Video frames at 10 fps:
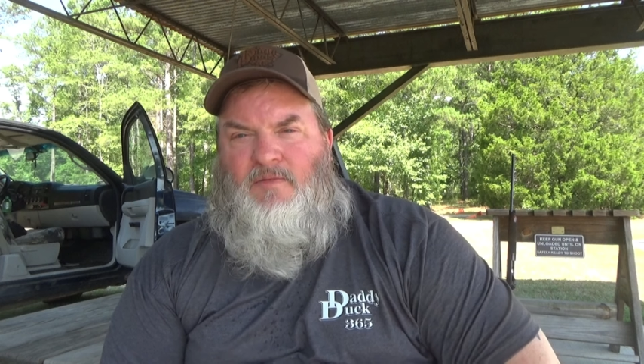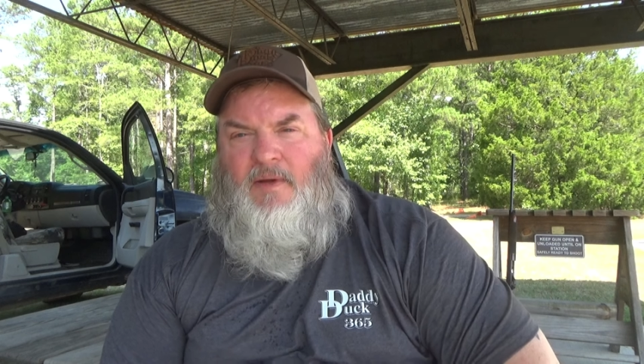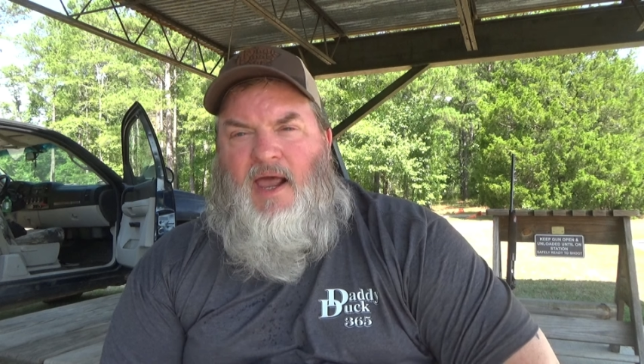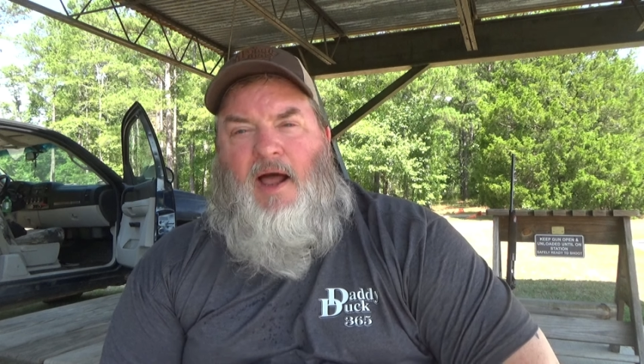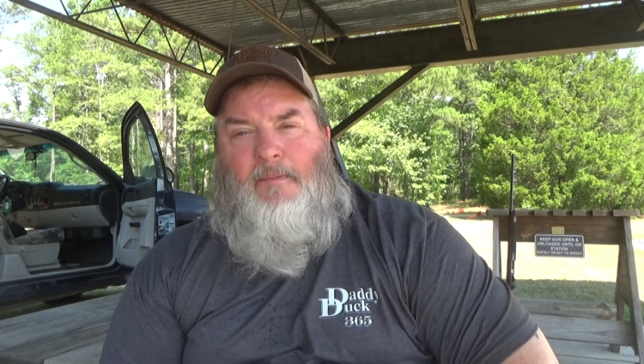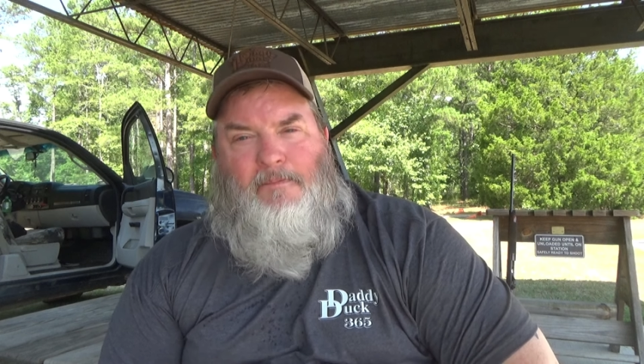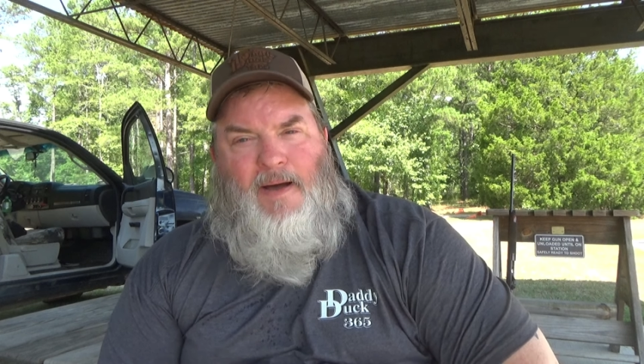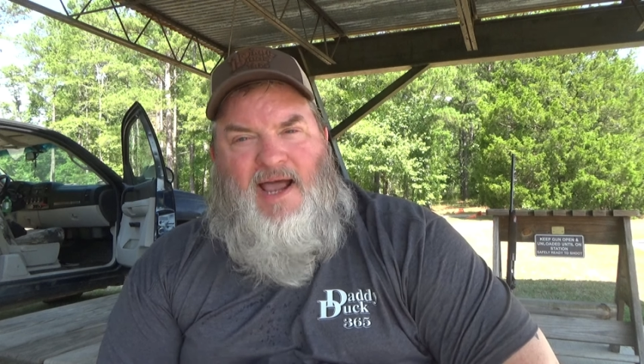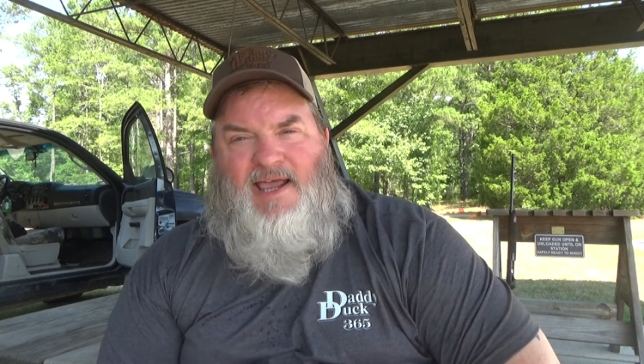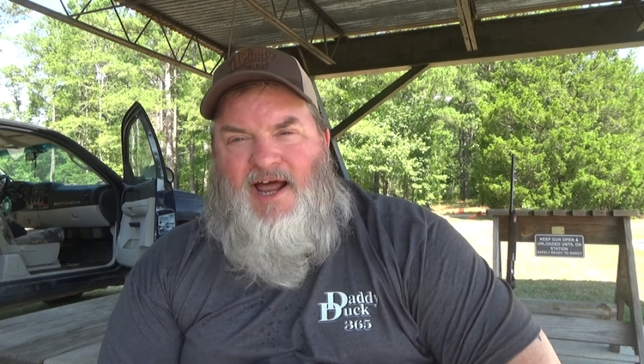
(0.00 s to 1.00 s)
I'm
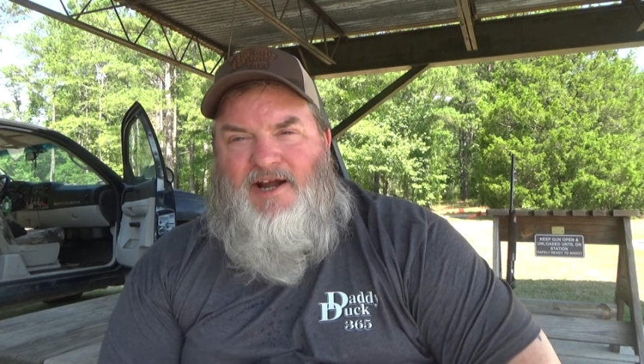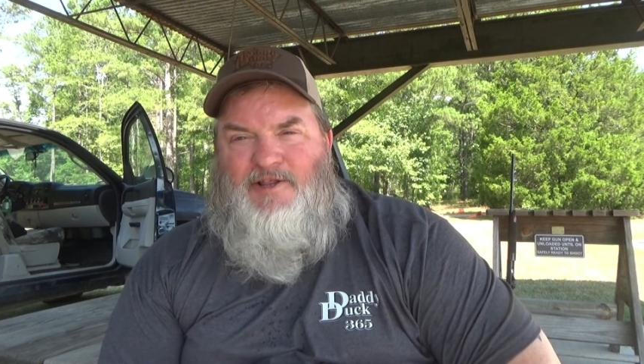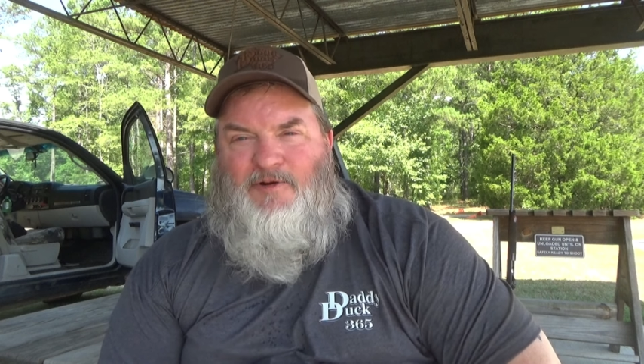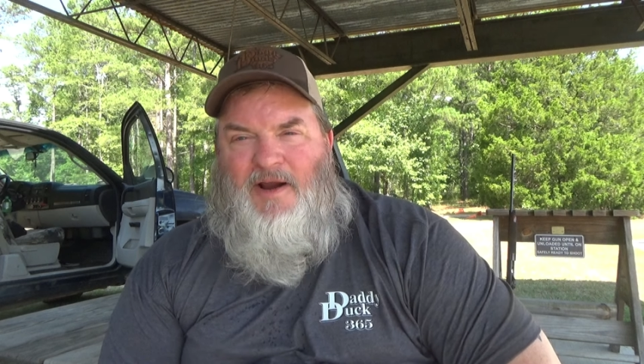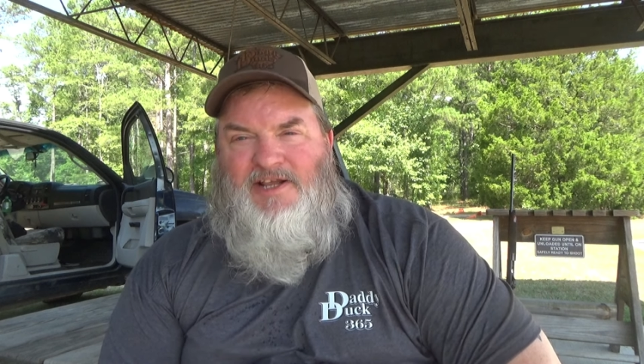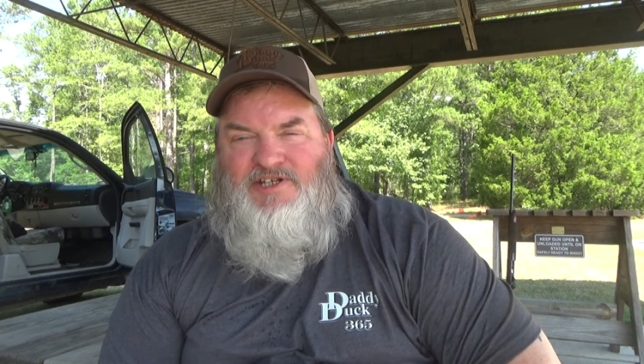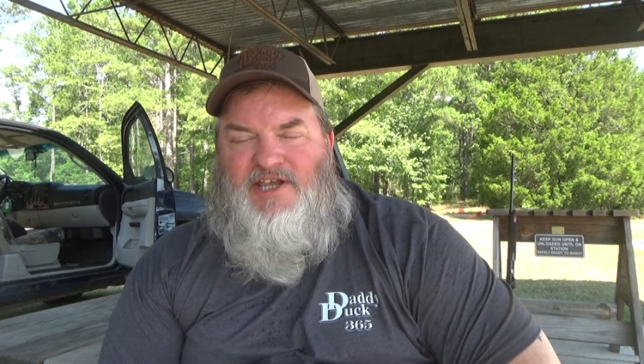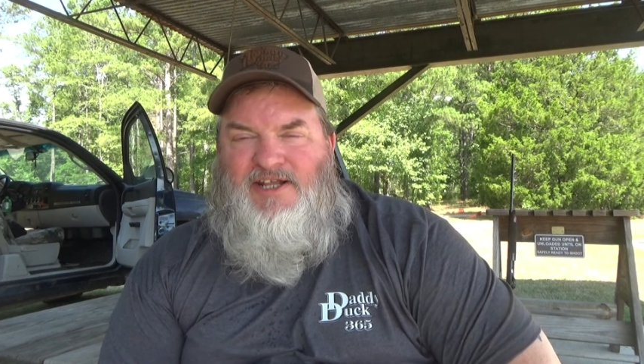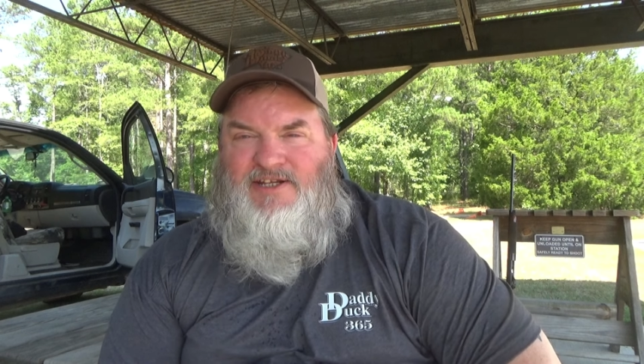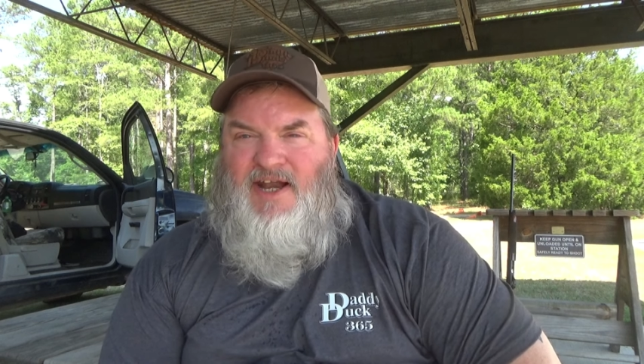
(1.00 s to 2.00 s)
back out at the range
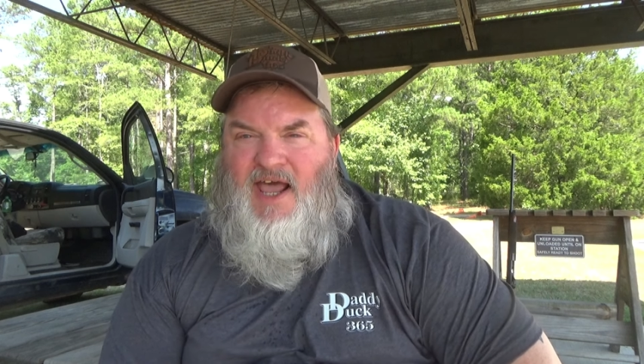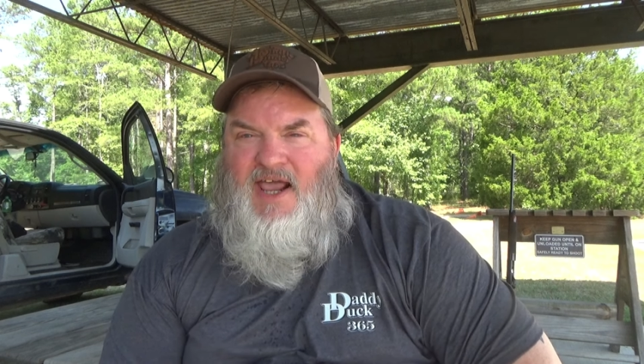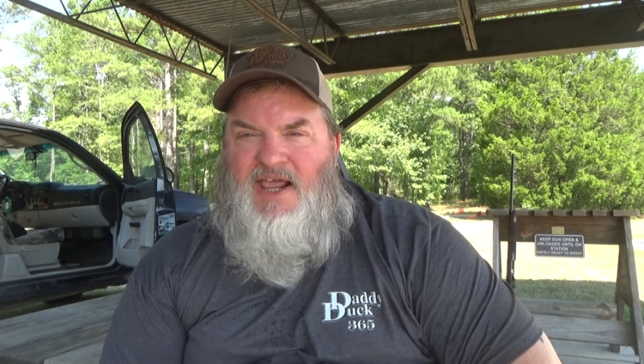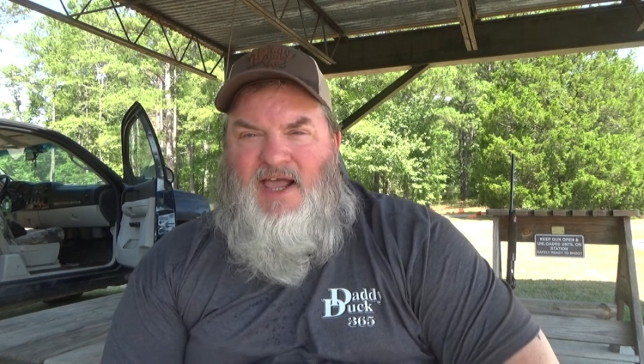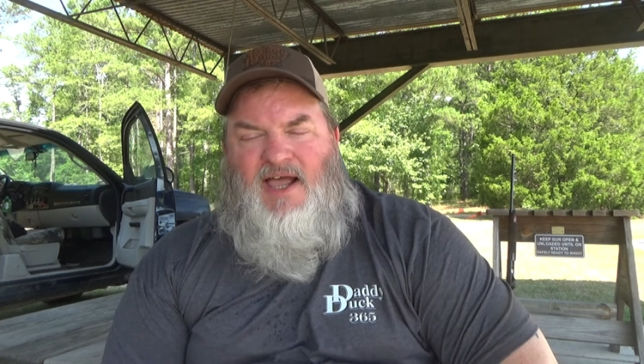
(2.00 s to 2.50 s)
again today.